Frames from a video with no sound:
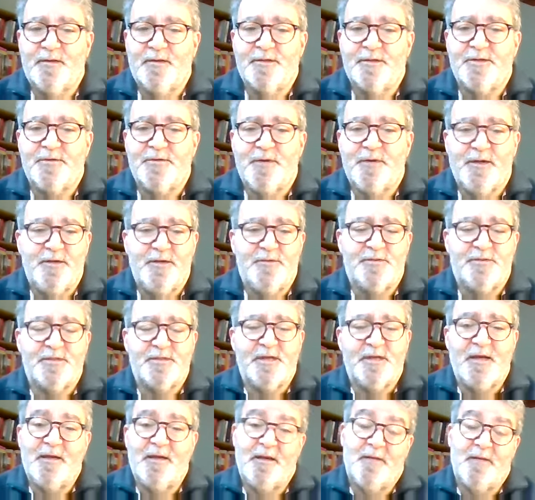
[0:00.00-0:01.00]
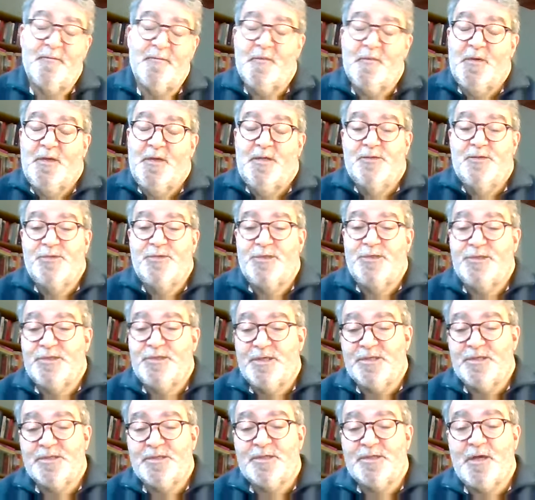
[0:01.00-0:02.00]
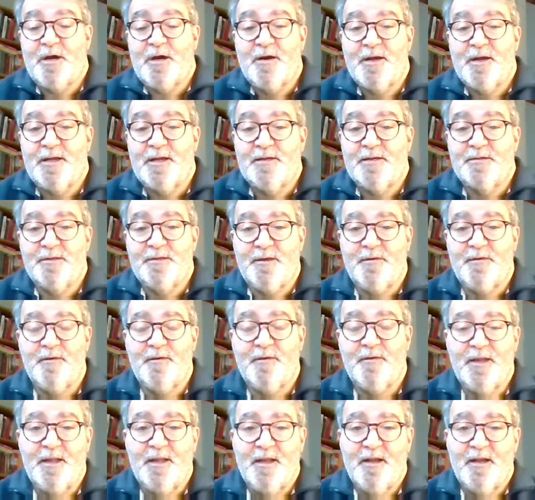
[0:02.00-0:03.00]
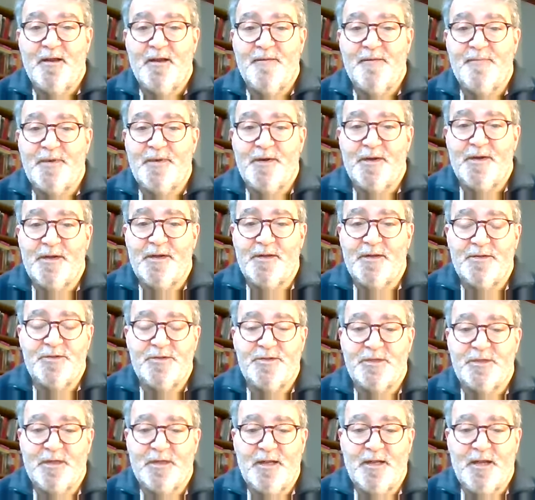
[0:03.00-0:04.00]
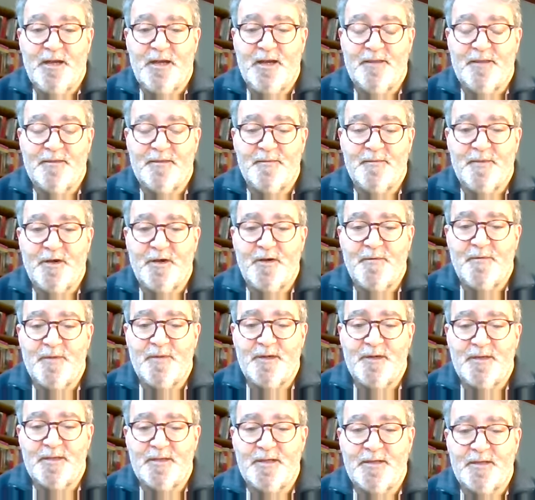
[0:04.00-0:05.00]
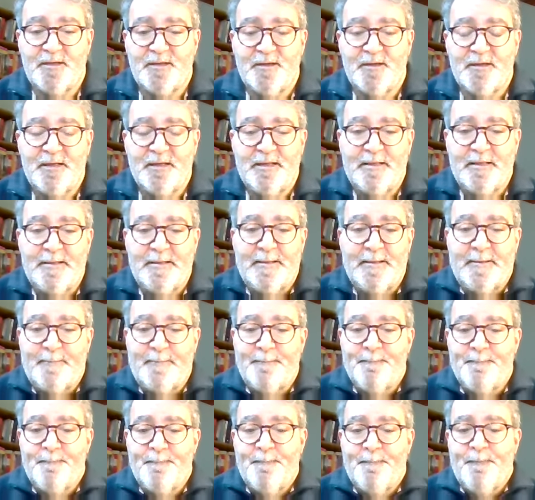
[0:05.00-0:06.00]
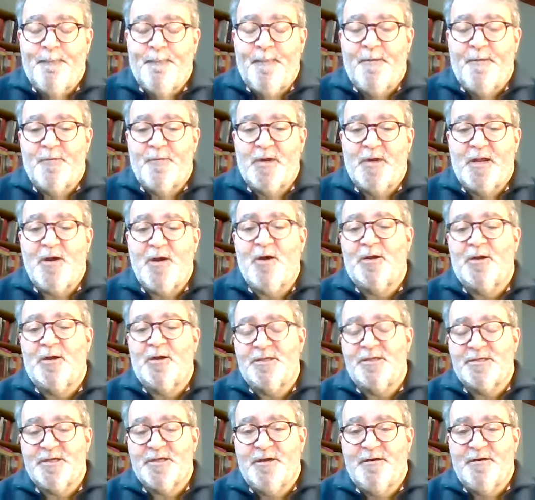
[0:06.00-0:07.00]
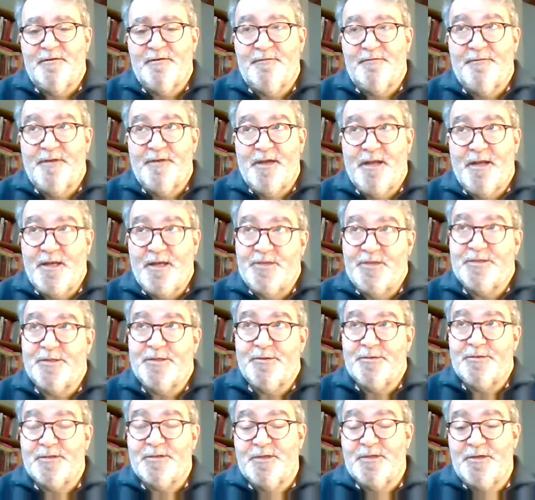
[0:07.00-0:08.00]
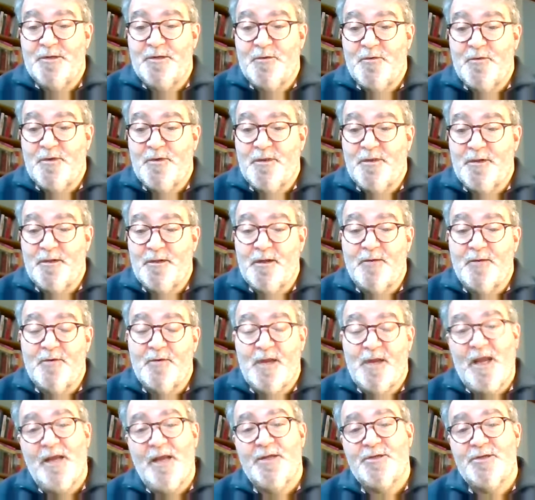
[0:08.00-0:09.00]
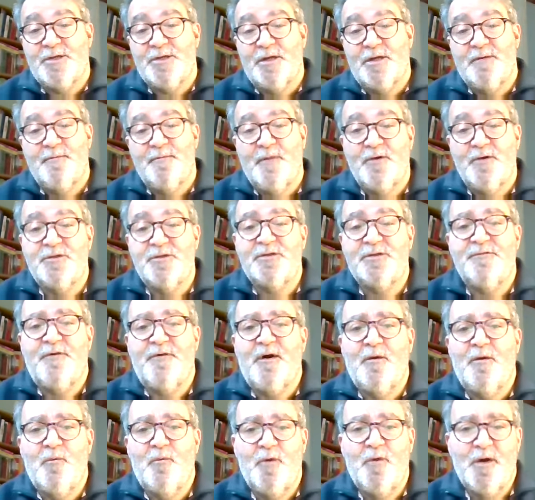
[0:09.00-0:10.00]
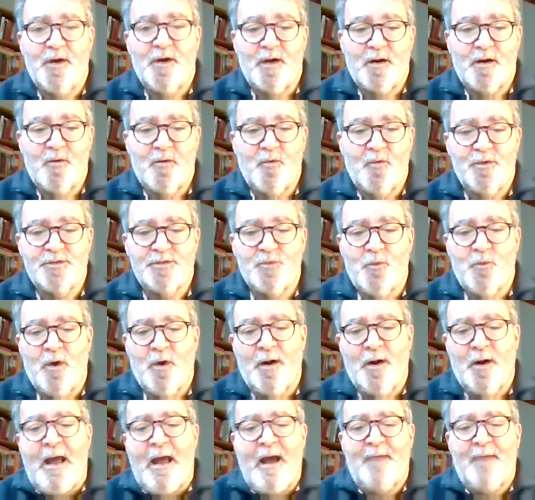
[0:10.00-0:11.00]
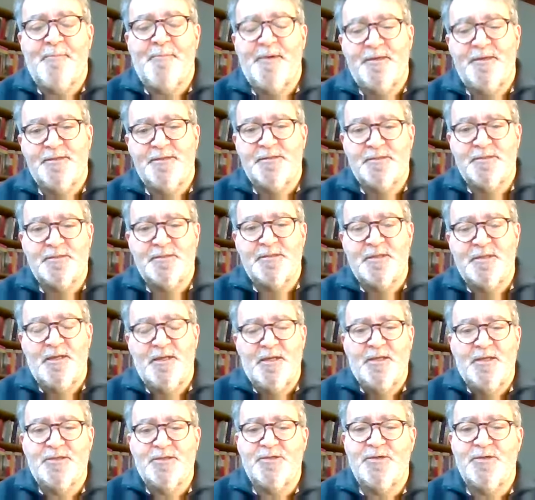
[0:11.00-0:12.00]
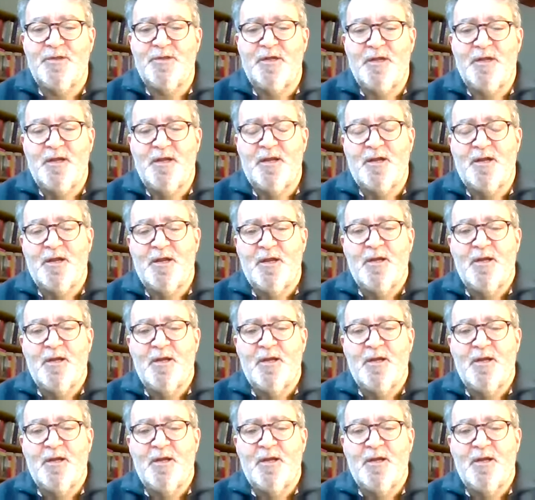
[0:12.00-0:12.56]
to a new stadium, which is just starting to emerge at the moment. And regardless of the issues to do with the location, most of our work was what happens to the